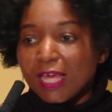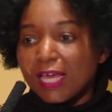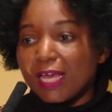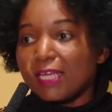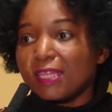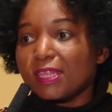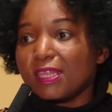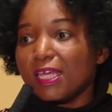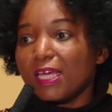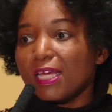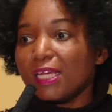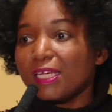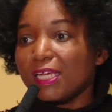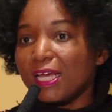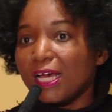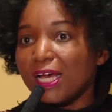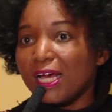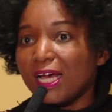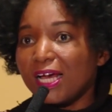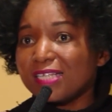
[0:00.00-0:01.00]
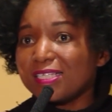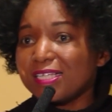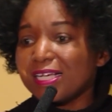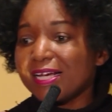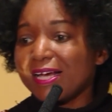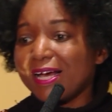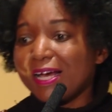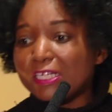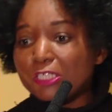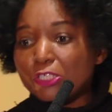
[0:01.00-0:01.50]
And then, as
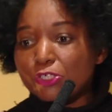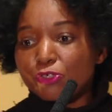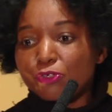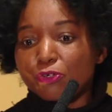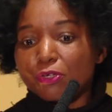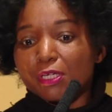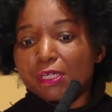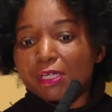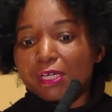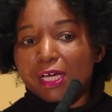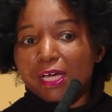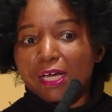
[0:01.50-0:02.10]
a country,